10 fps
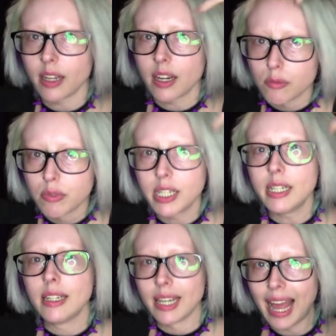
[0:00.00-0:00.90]
like a
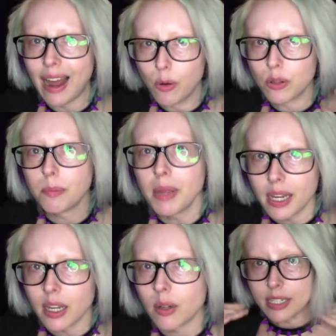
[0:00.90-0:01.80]
really loud
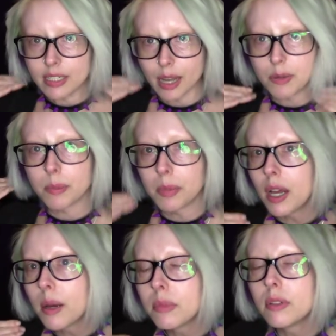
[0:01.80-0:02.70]
pink fading down to
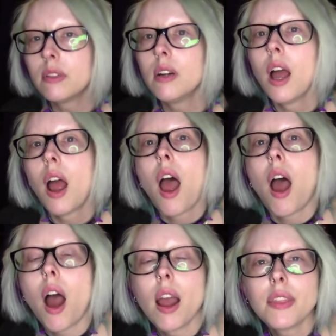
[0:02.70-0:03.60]
purple,
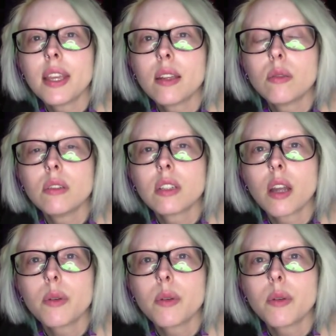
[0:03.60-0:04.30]
I think it'll look